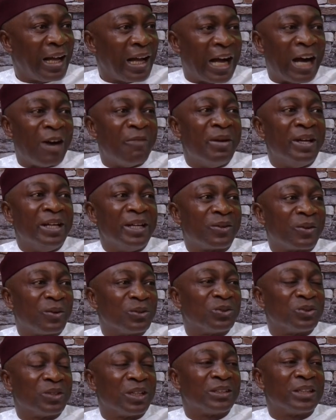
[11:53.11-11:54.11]
how many
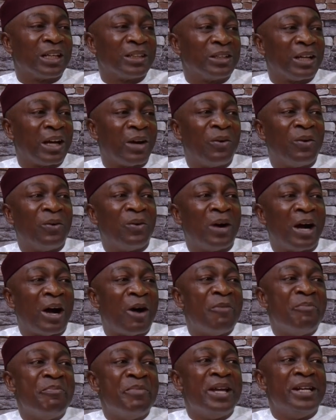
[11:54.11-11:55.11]
constituents or
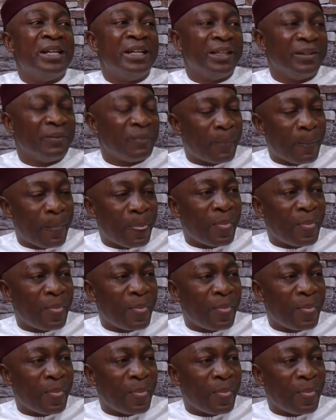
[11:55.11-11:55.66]
how many